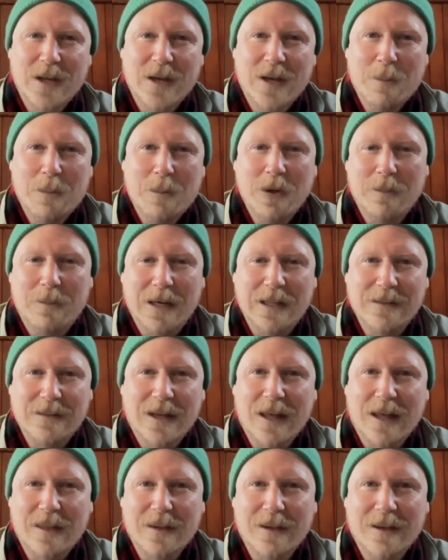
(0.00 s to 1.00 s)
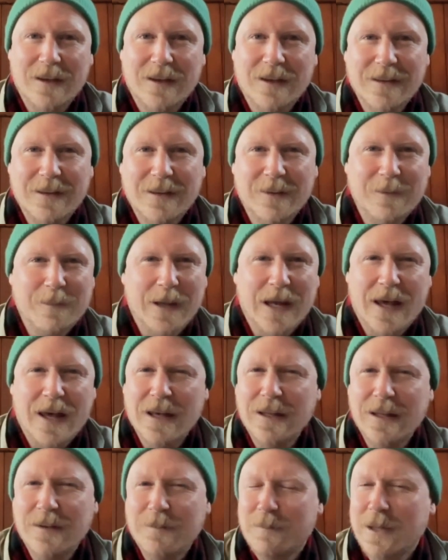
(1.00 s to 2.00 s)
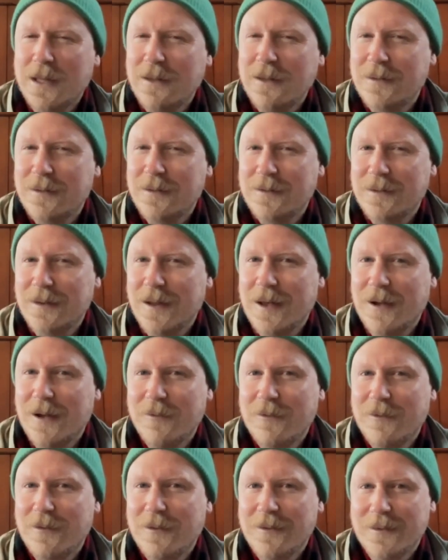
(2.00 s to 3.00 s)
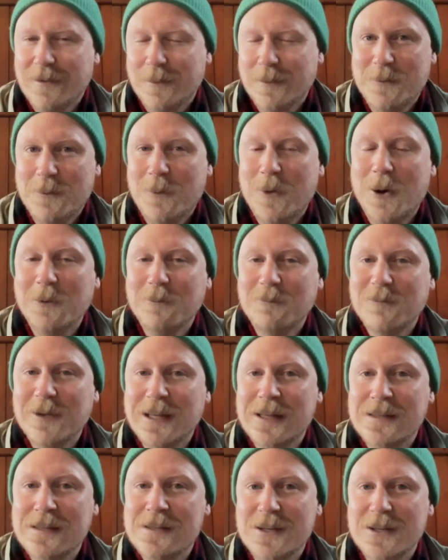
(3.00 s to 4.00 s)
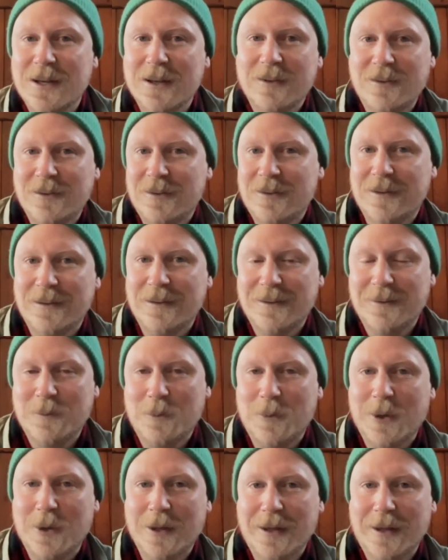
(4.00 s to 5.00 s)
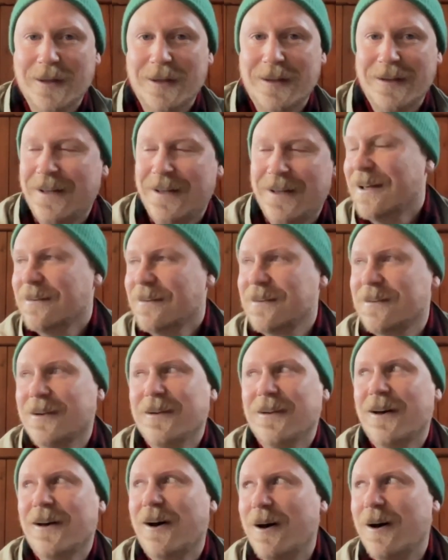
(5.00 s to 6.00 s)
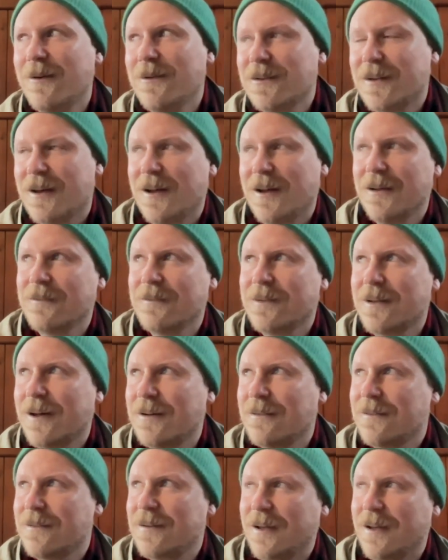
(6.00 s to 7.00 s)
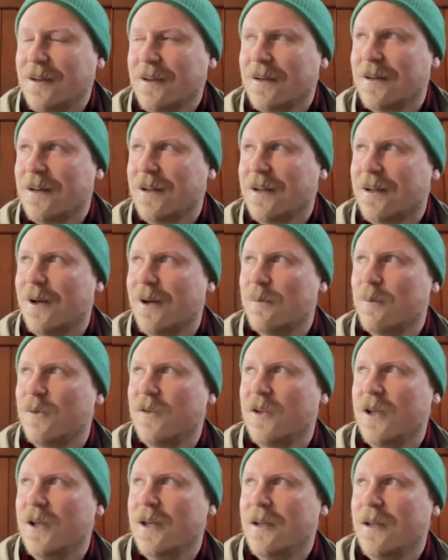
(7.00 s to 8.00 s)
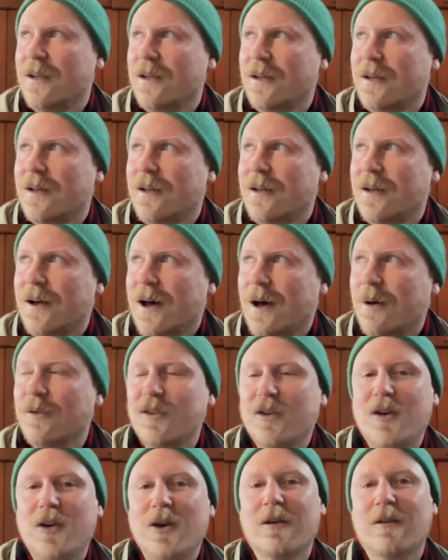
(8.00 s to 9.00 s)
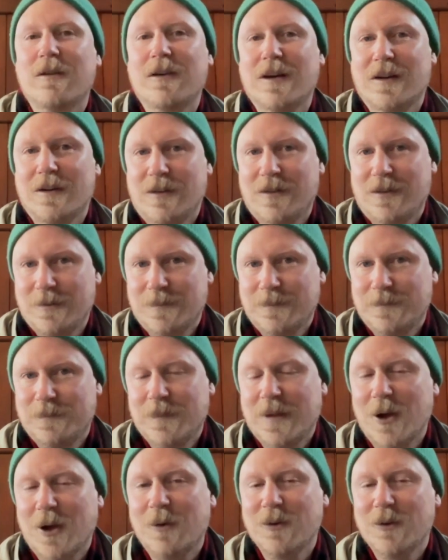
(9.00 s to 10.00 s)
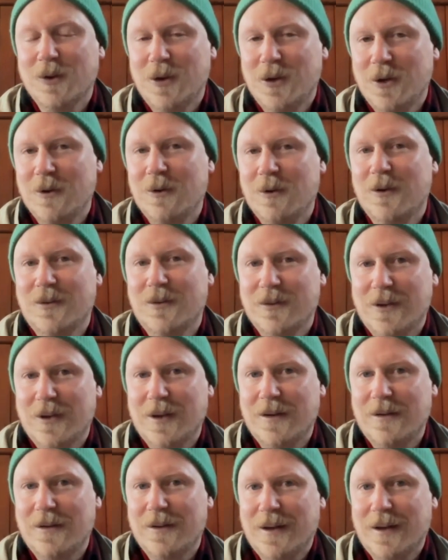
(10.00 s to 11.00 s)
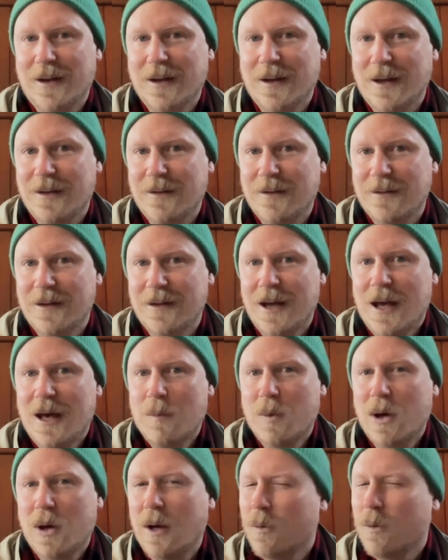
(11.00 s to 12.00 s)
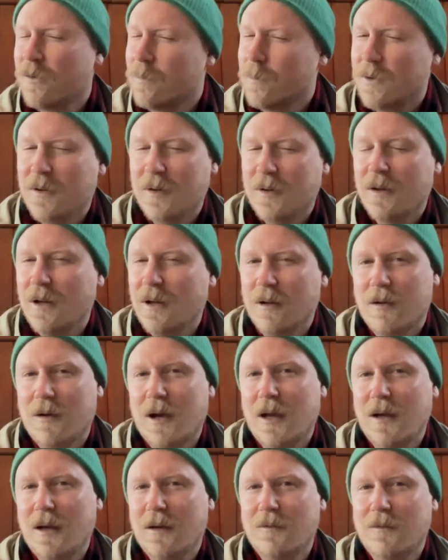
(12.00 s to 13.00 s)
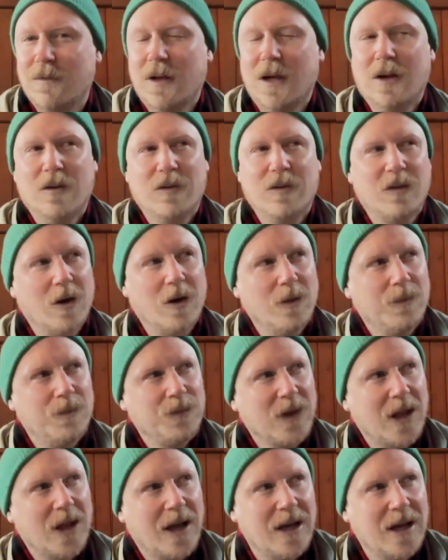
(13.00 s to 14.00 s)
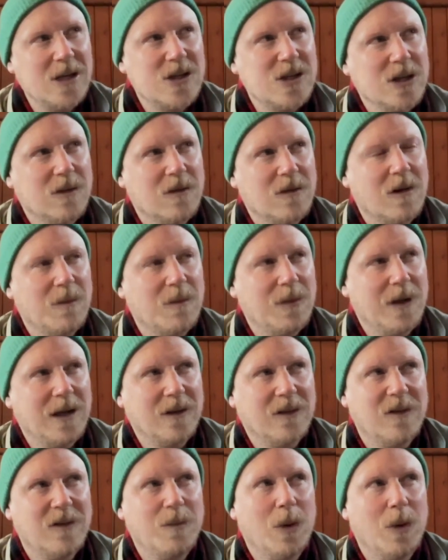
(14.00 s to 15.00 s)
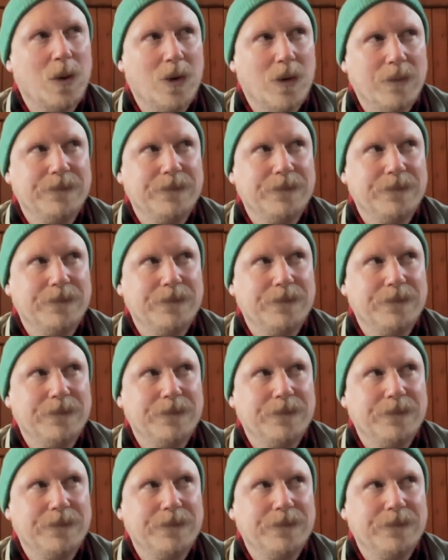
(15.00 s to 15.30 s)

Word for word: put it back together, and there was about eight pieces left that weren't reinserted, and it didn't work again. So no, I was kind of, kind of technically clumsy. I was curious. I was a curious kid, I guess, but I wasn't particularly creative. So I actually grew up playing sport.